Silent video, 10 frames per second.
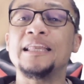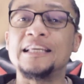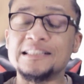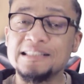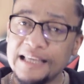
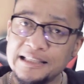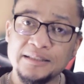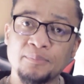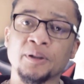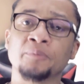and
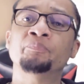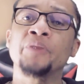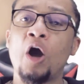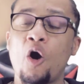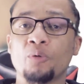extensible
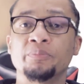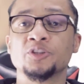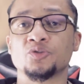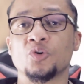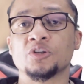
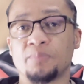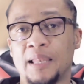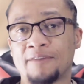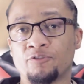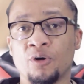open source
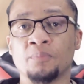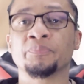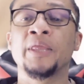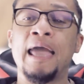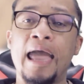platform.
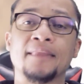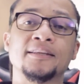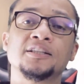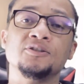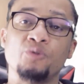And
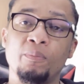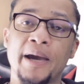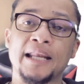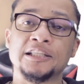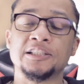this is for
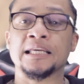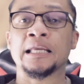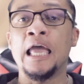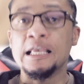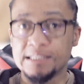managing,
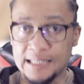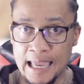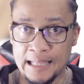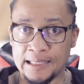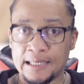
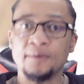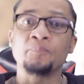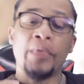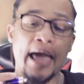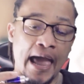
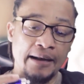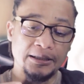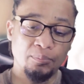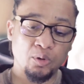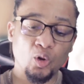scaling,
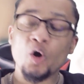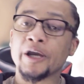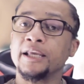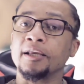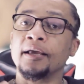and
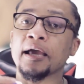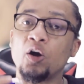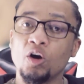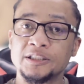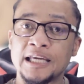deploying
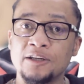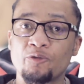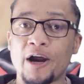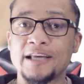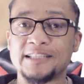
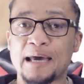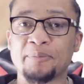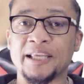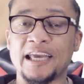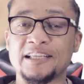
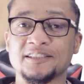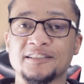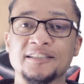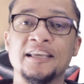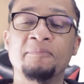containerized
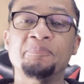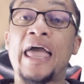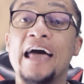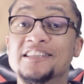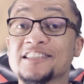applications
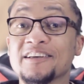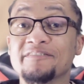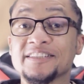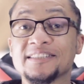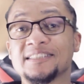and
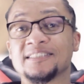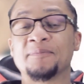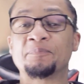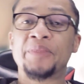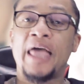
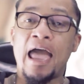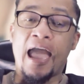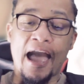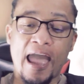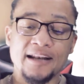services.
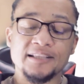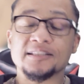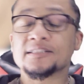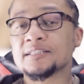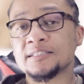
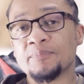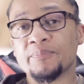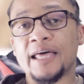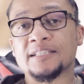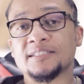And it's a
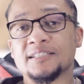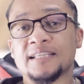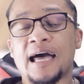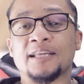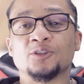system that's
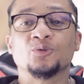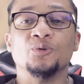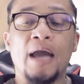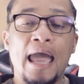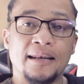designed
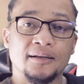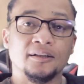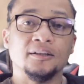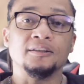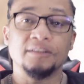to
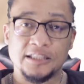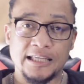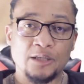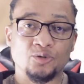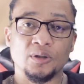handle the
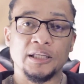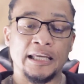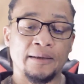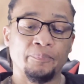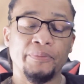scheduling
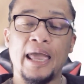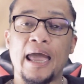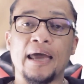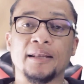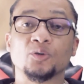
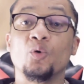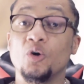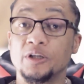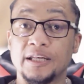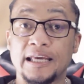and
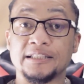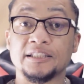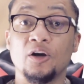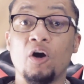coordinating